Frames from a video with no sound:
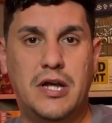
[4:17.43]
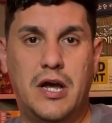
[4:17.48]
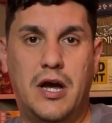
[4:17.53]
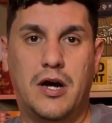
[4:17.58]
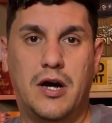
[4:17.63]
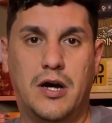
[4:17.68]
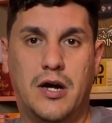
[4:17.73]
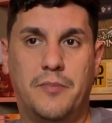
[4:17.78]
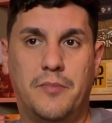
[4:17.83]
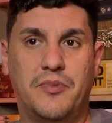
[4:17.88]

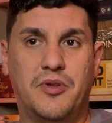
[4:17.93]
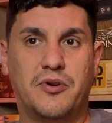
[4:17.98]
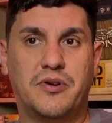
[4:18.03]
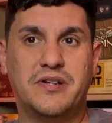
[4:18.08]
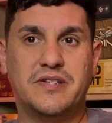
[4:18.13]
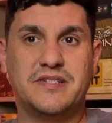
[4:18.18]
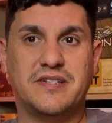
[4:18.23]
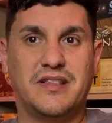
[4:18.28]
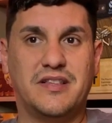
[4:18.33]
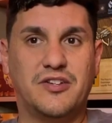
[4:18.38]
There
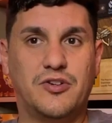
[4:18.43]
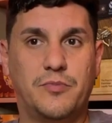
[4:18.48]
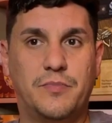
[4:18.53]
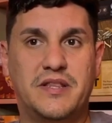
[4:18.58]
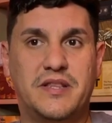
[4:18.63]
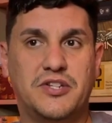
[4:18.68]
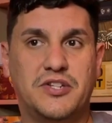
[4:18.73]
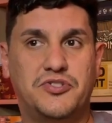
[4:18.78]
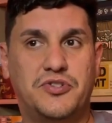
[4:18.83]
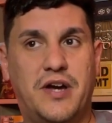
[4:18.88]
is a little bit
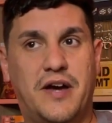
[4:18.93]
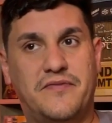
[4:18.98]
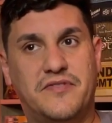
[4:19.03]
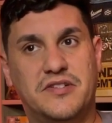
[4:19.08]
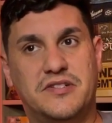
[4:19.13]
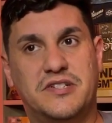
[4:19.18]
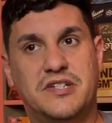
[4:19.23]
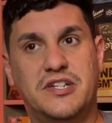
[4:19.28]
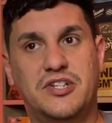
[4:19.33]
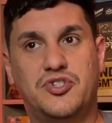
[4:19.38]
that you have to
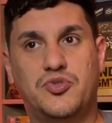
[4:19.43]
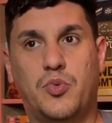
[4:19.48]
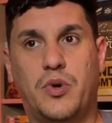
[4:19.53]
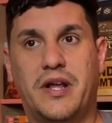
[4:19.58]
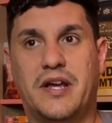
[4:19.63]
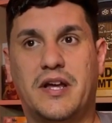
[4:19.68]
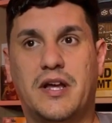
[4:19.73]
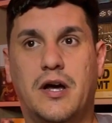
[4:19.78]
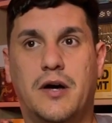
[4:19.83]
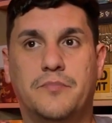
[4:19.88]
teach when
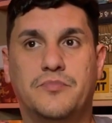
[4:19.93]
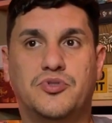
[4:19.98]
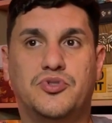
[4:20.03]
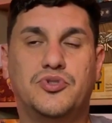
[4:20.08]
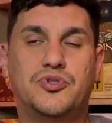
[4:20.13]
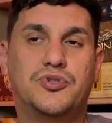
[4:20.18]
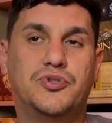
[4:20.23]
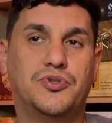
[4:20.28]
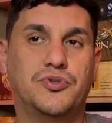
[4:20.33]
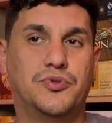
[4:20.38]
it comes
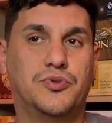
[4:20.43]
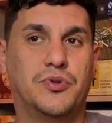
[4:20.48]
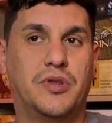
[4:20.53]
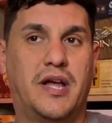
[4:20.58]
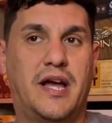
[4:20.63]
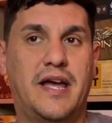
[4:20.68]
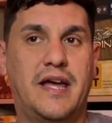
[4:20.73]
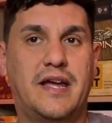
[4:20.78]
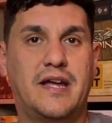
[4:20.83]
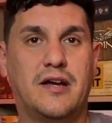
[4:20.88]
to
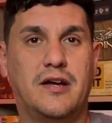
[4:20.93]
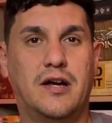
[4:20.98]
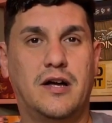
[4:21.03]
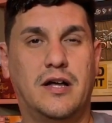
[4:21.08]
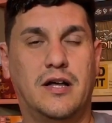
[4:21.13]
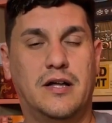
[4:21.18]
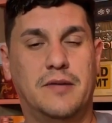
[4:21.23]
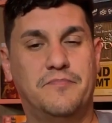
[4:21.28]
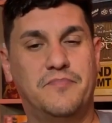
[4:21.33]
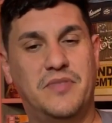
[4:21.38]
like
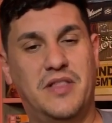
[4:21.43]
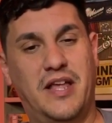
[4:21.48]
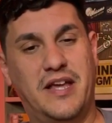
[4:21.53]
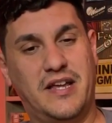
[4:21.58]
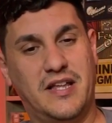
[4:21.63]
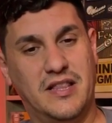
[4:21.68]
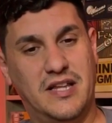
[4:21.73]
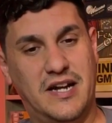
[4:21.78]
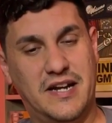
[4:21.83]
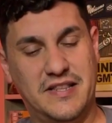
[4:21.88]
a
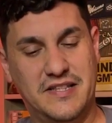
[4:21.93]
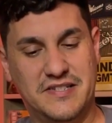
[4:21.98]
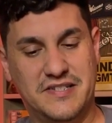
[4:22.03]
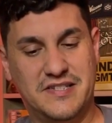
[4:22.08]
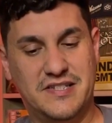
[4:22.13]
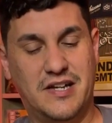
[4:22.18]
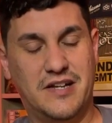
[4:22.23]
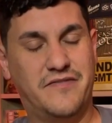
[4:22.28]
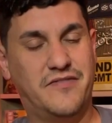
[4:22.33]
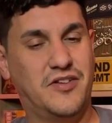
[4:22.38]
lot of the
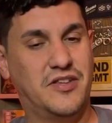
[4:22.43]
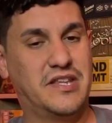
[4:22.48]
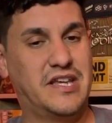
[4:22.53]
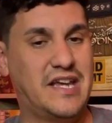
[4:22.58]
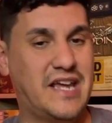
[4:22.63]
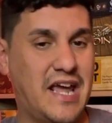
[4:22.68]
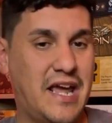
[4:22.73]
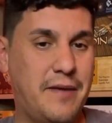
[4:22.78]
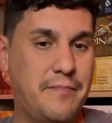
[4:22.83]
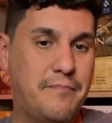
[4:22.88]
stuff on the
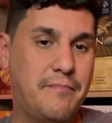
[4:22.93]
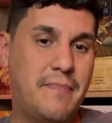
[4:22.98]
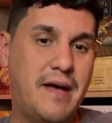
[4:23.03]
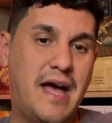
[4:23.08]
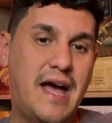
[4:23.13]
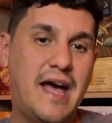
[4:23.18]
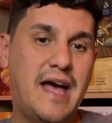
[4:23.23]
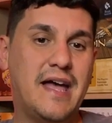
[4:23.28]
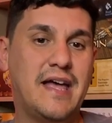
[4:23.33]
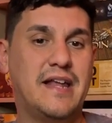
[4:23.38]
game
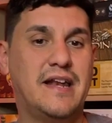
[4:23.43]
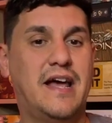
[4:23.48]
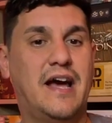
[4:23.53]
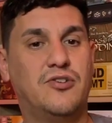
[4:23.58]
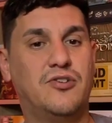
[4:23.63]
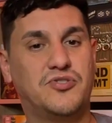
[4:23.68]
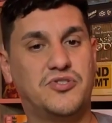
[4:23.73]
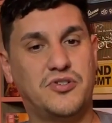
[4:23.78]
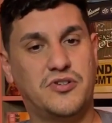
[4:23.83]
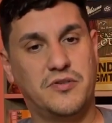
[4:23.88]
mat and how
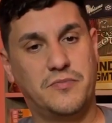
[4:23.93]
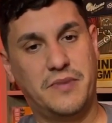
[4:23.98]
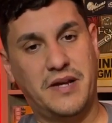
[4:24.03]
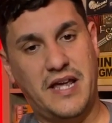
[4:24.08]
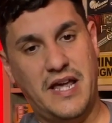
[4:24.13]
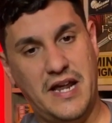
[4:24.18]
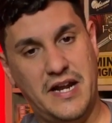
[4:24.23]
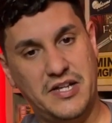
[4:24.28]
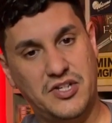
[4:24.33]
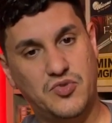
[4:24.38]
certain
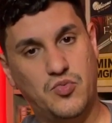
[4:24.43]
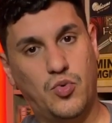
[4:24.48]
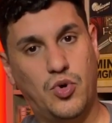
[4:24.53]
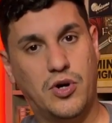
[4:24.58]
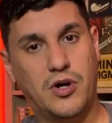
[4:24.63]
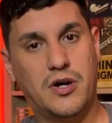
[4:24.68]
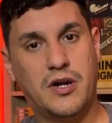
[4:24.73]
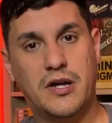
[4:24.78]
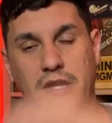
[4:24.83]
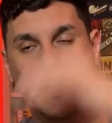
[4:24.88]
mechanics
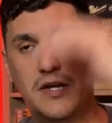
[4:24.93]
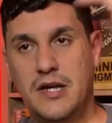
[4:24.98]
work.